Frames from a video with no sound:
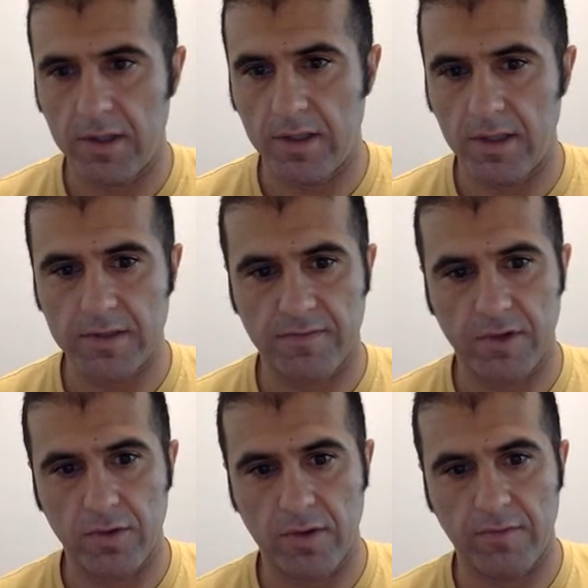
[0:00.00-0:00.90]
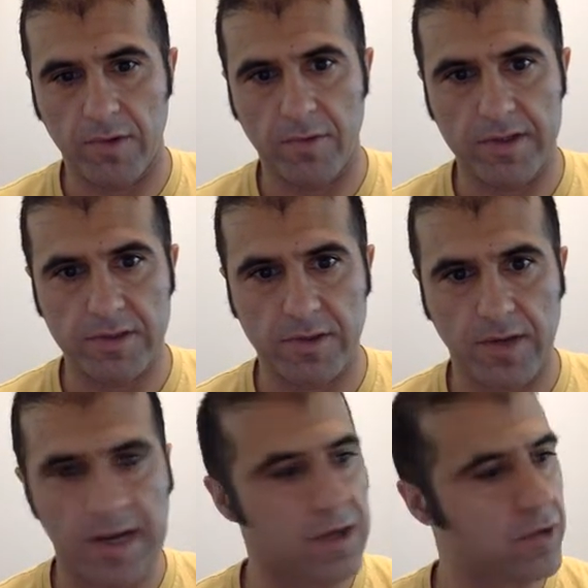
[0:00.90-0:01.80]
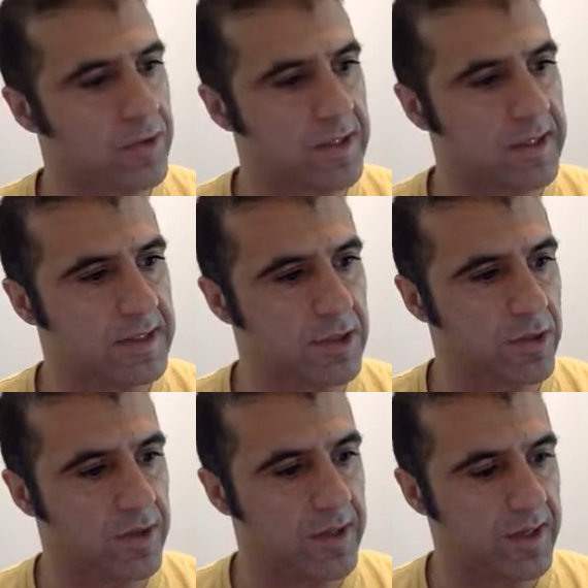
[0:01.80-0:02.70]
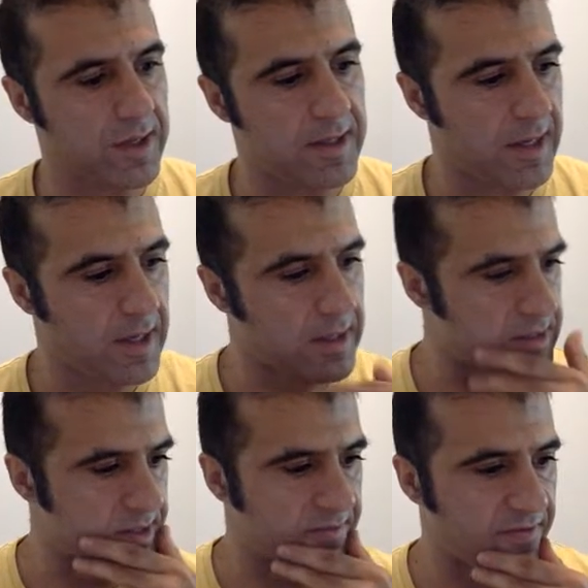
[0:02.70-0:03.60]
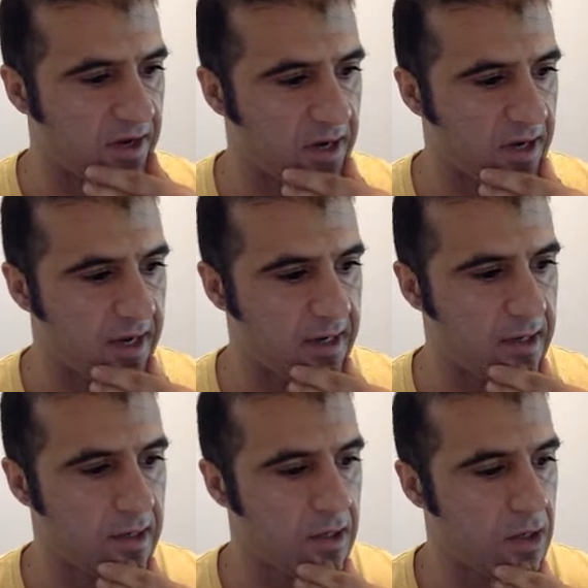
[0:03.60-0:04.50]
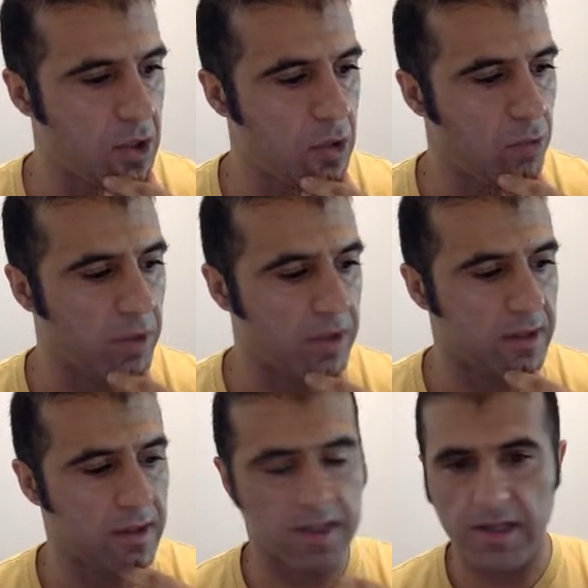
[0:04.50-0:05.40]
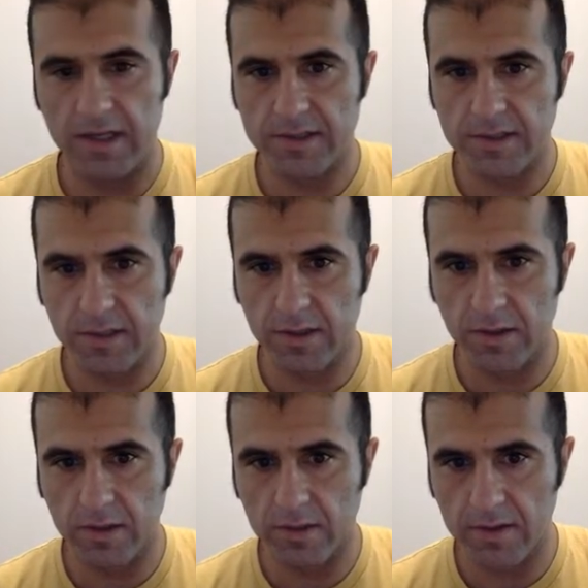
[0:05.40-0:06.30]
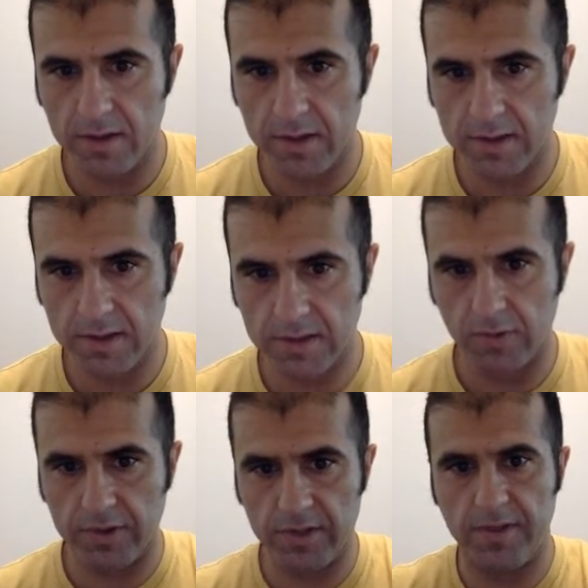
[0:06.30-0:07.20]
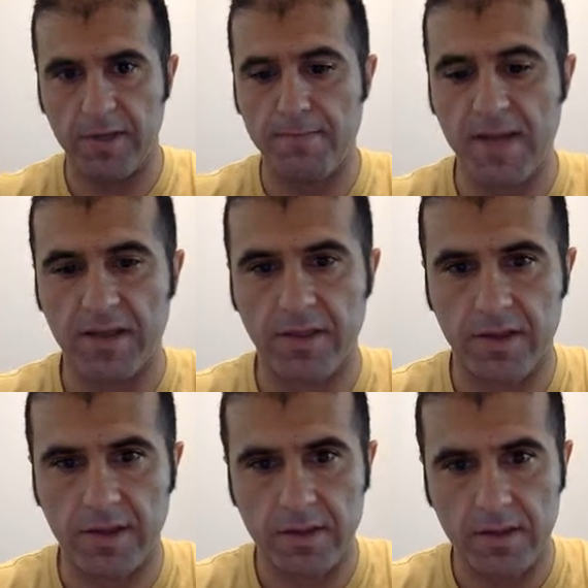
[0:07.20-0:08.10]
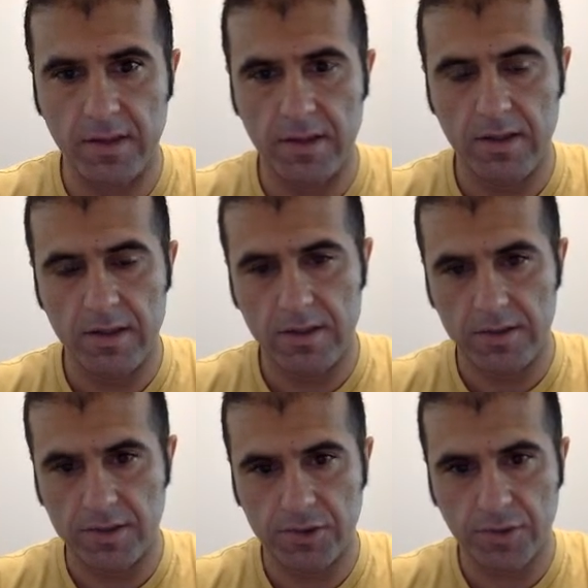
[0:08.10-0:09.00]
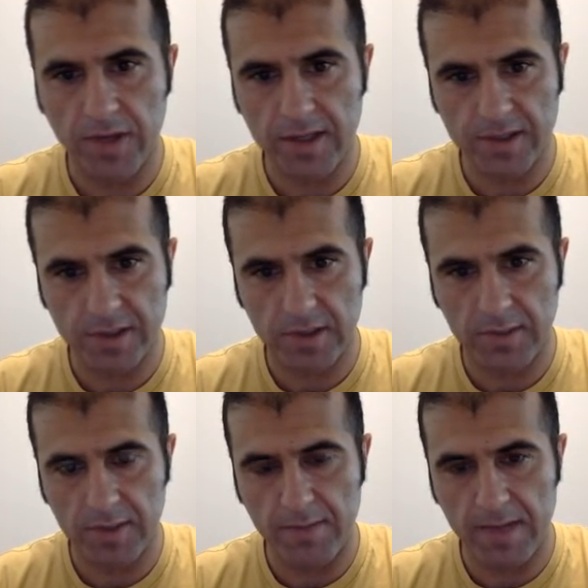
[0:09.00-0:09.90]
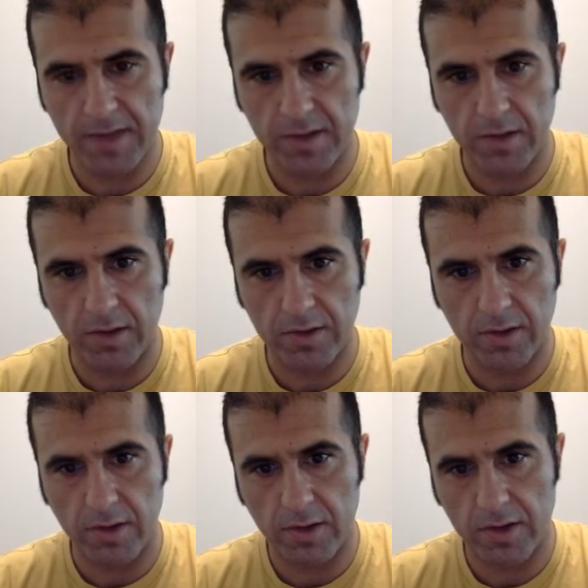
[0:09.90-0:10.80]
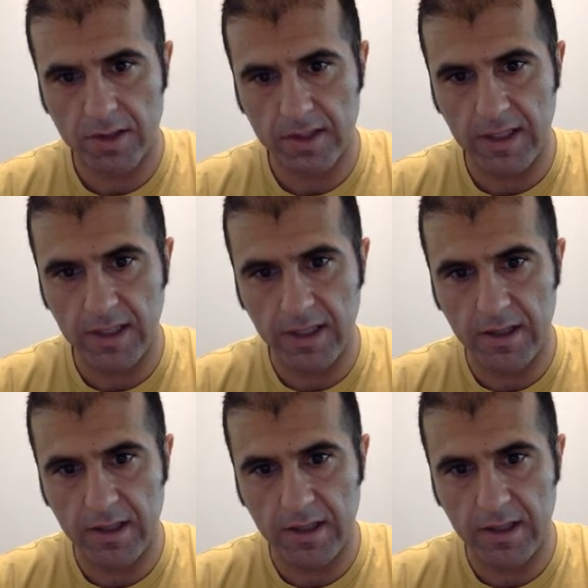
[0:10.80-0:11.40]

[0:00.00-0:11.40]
lines of code have we written. So actually, let's go ahead and define what this this is going to be a method. The string is going to be a method called card key.